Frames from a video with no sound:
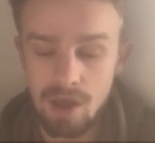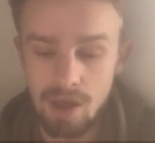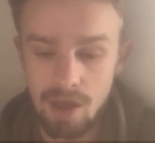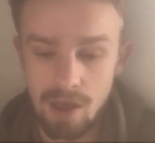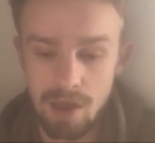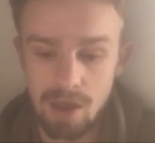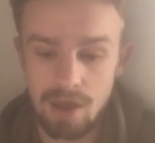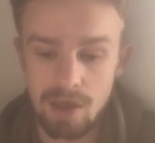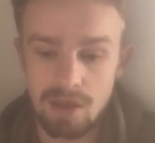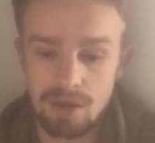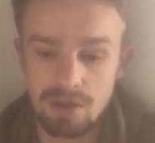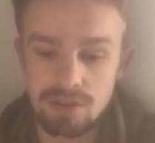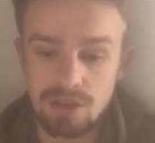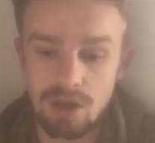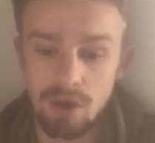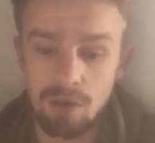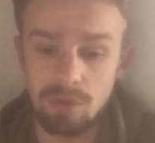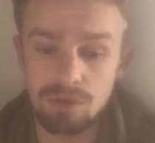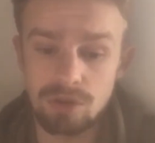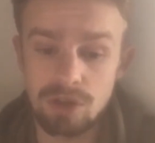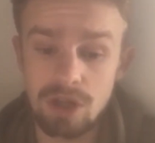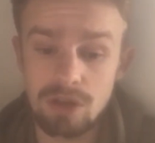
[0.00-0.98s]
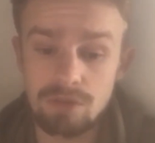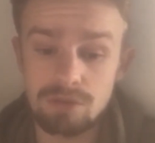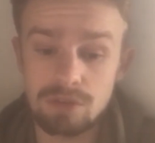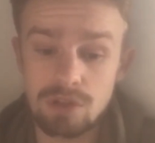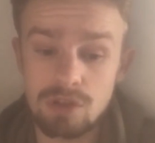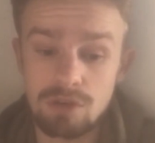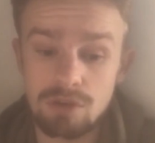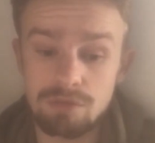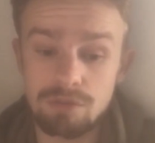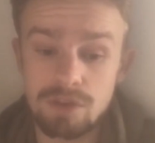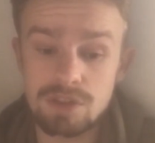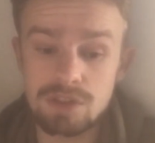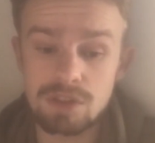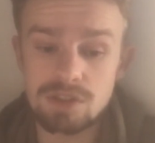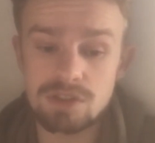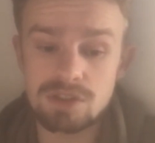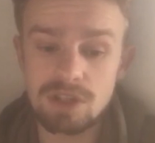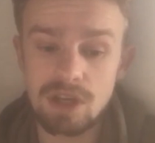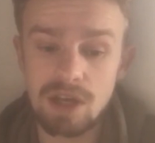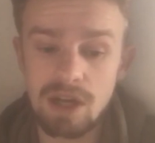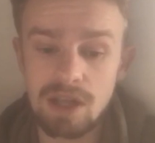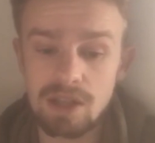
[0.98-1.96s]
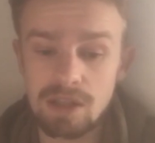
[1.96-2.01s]
Uh, so they're a, they're a physical
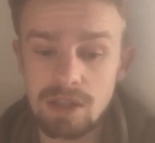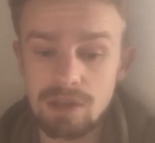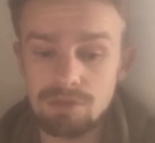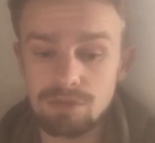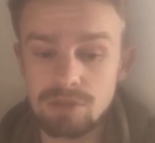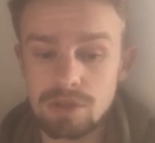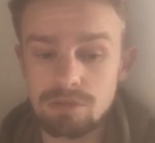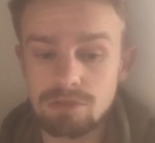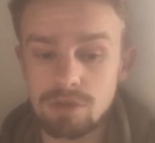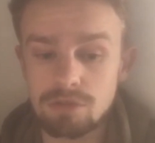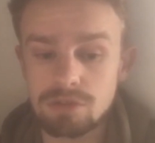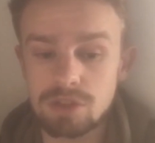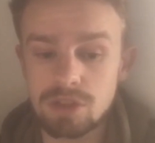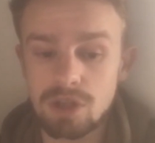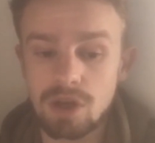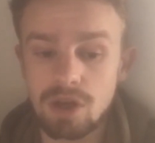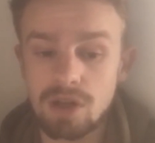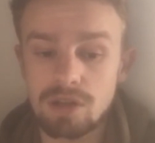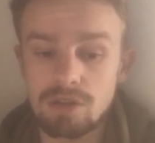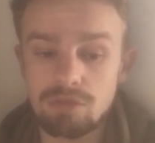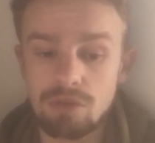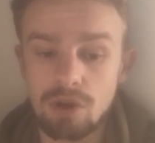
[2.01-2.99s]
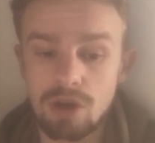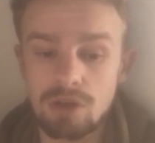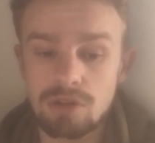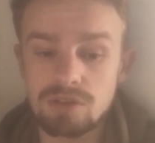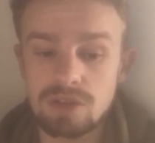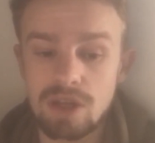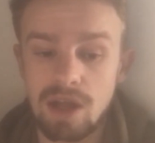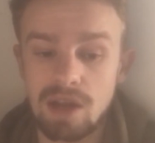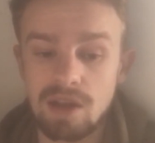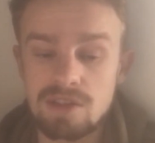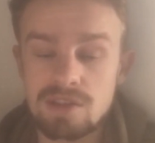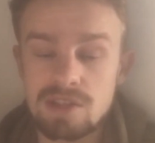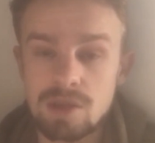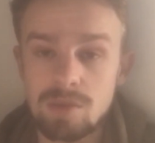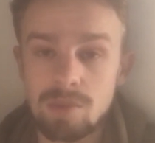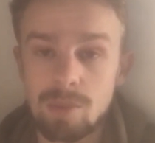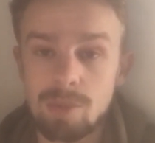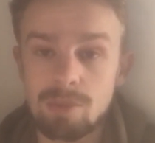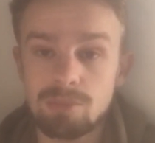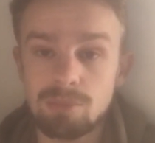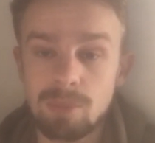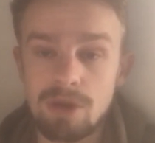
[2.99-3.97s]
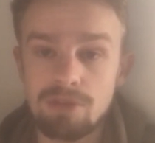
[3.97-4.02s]
side, and they've, they've obviously got they've got a talent in
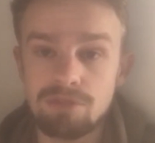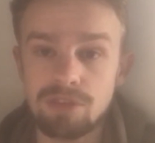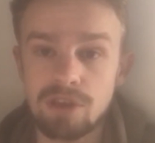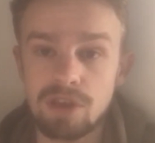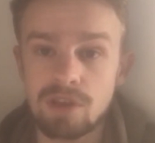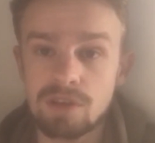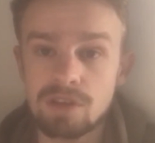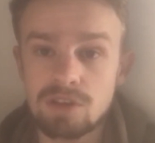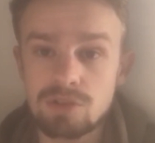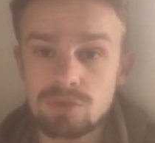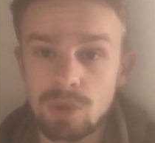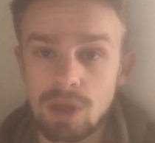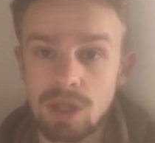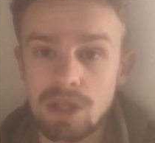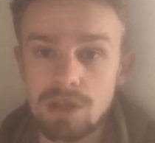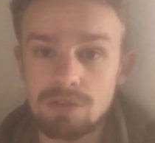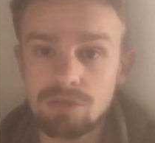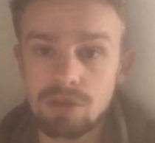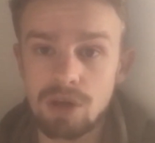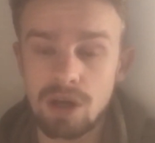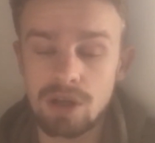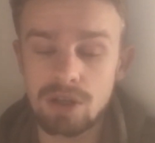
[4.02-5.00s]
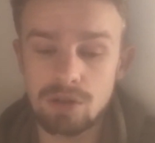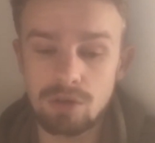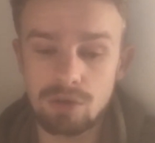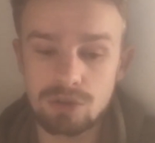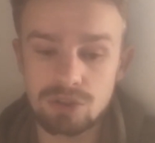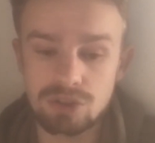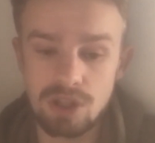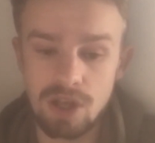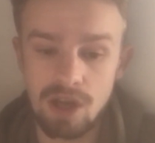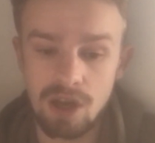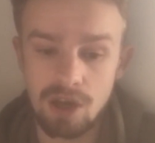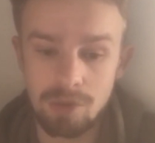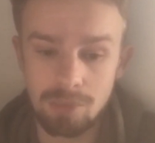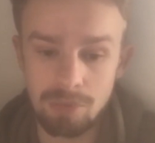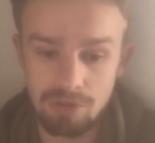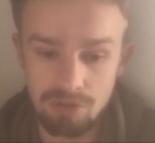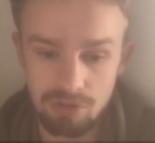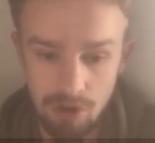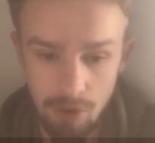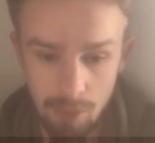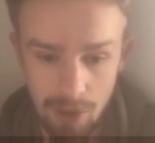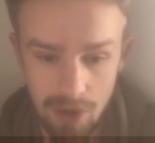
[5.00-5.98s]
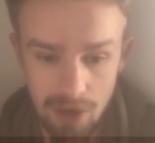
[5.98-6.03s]
the midfield as well. They've got a young star coming
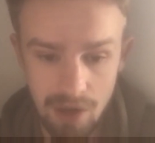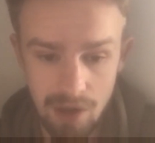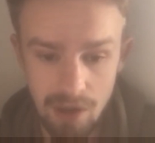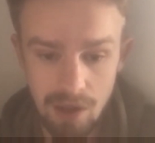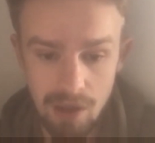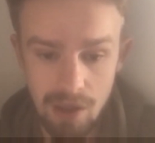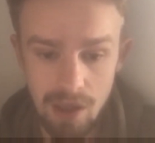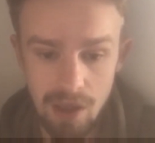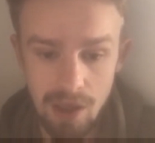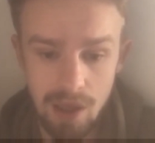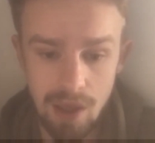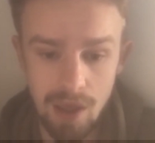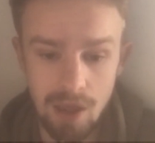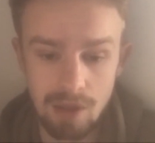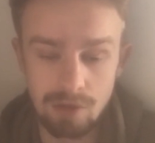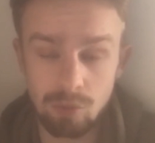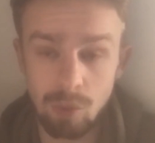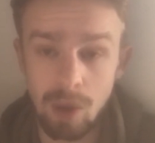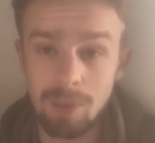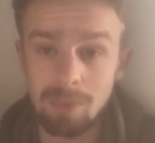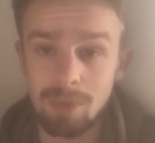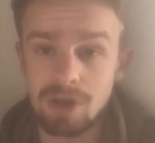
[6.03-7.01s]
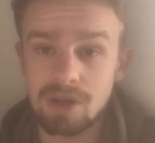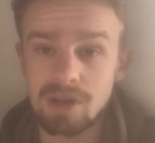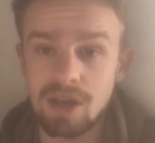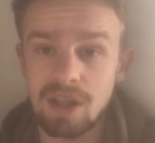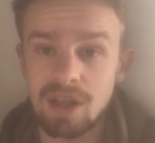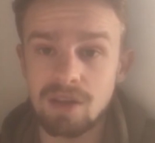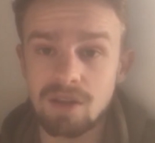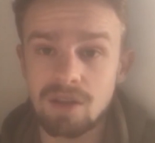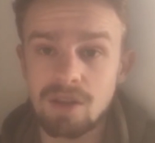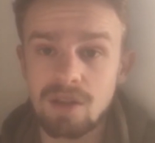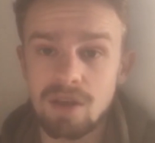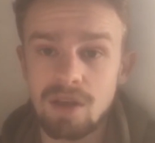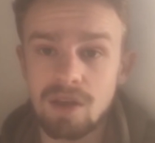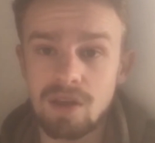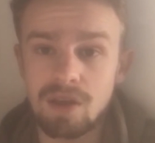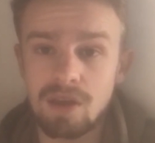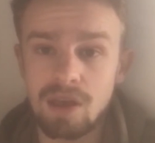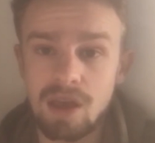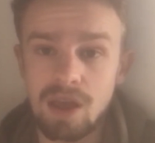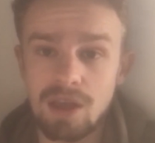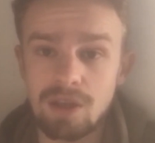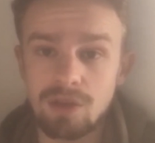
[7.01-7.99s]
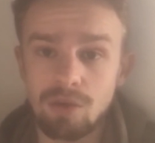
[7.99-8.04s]
through in uh, Dwight McNeil,
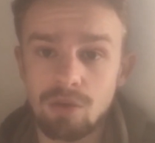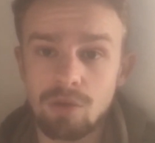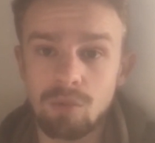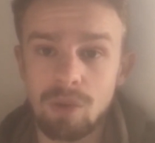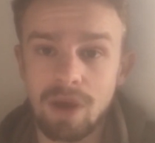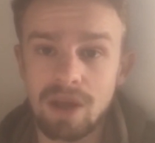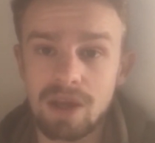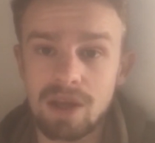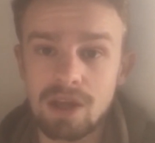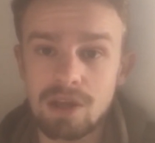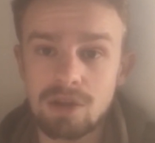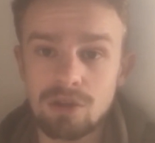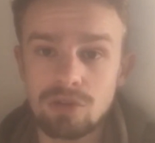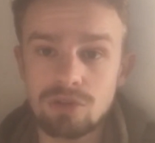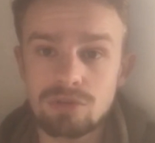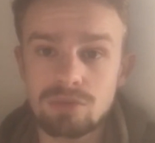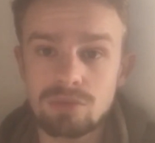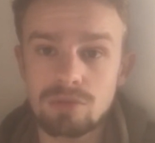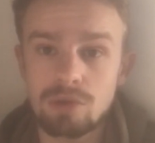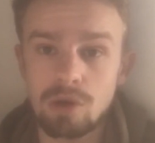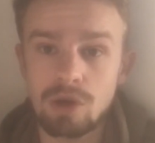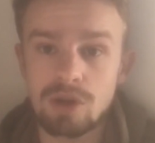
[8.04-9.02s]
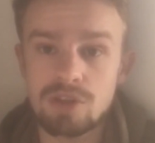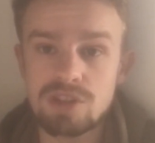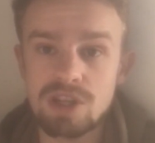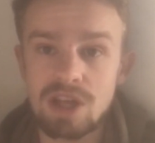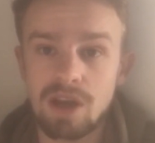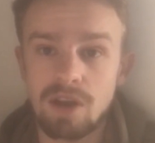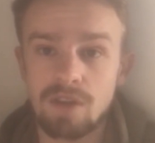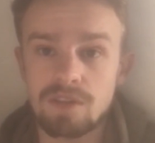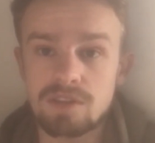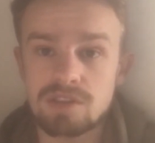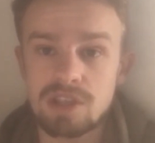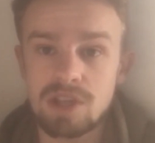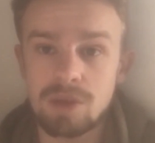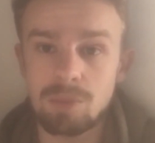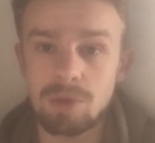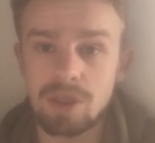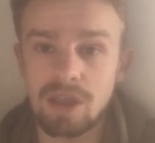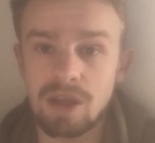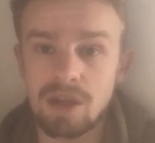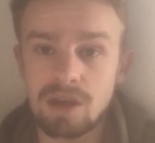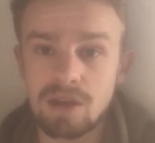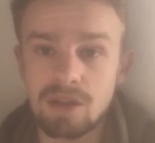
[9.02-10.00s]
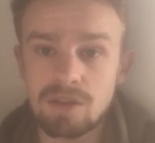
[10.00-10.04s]
a young winger who's looking to get on the scene with
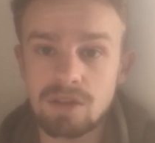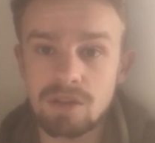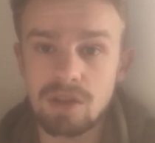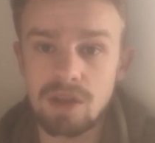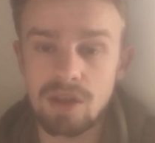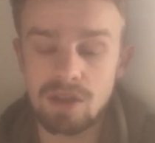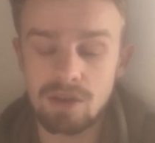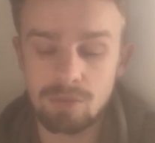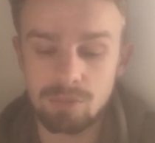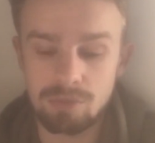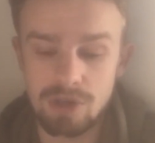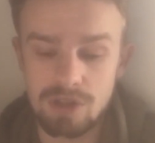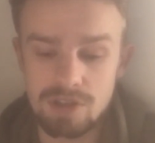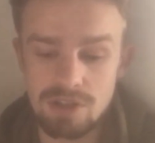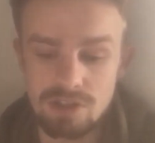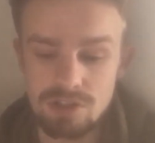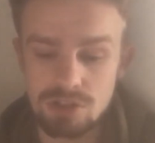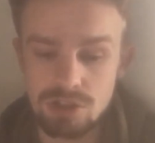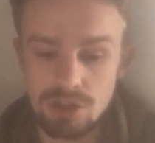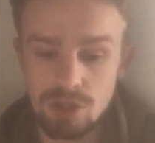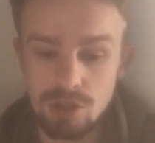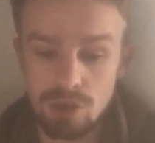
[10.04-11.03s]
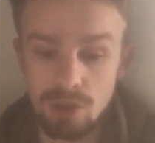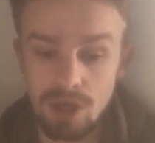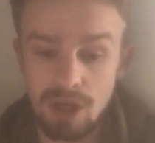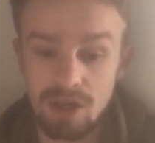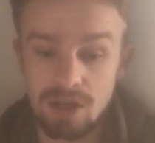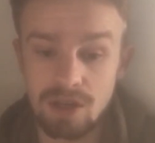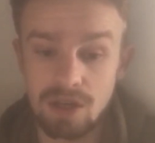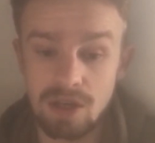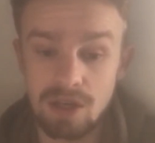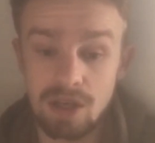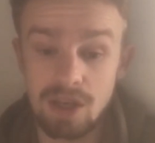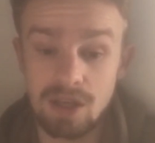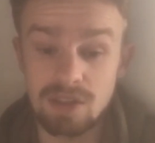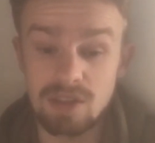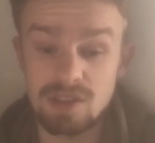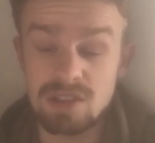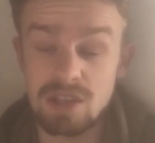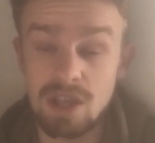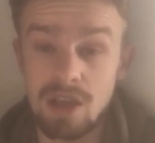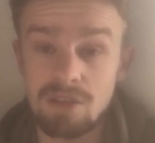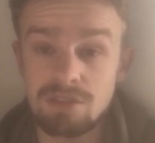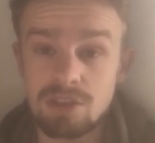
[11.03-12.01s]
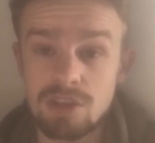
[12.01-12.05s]
England pretty soon, and he
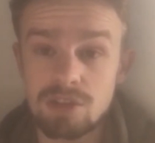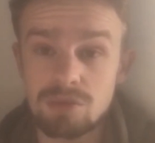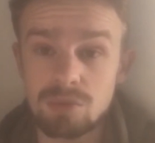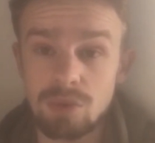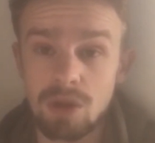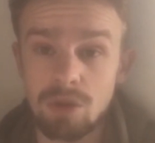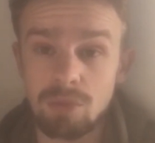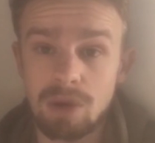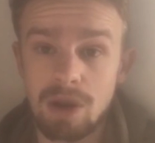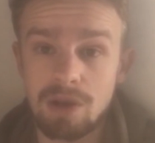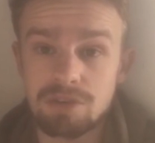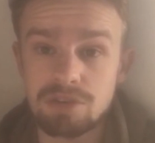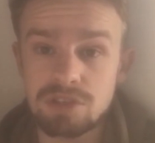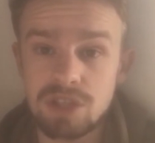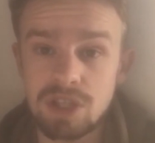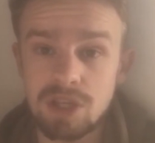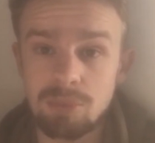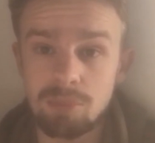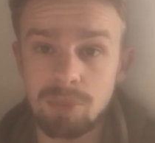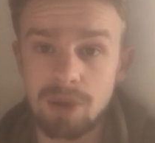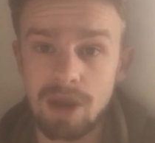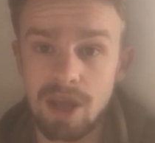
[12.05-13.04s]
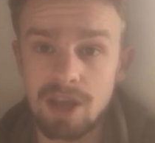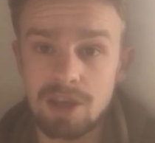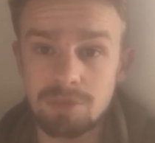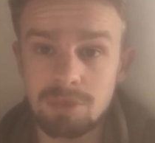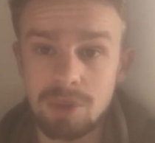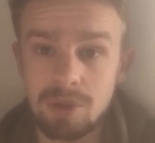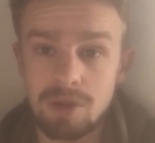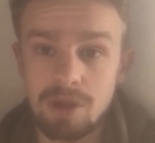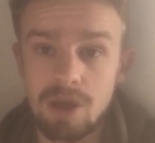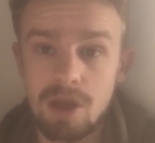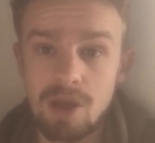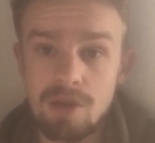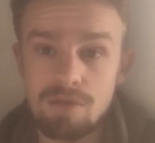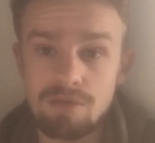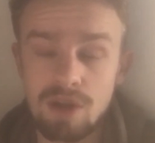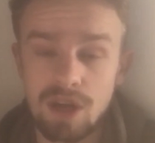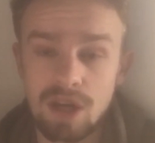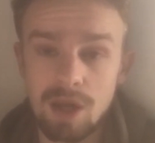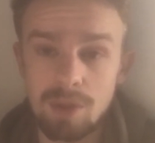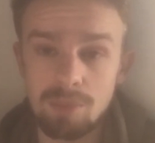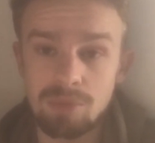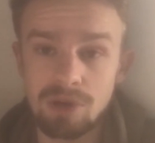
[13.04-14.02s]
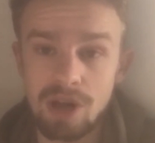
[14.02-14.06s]
deserves it as well. When I've seen him play, he's been
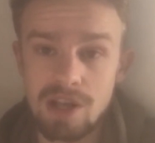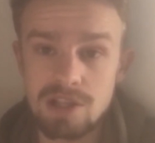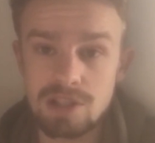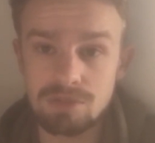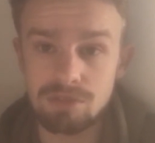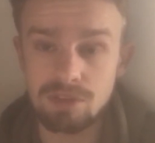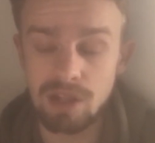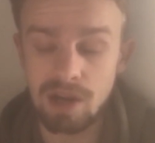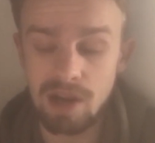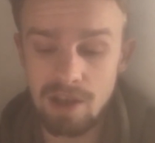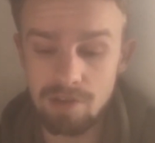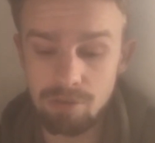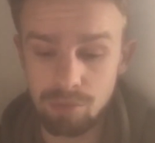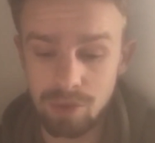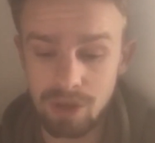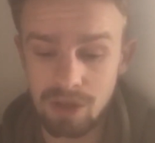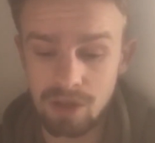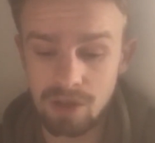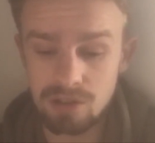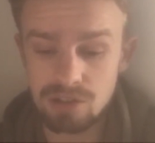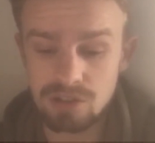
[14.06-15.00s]
very impressive on the left wing.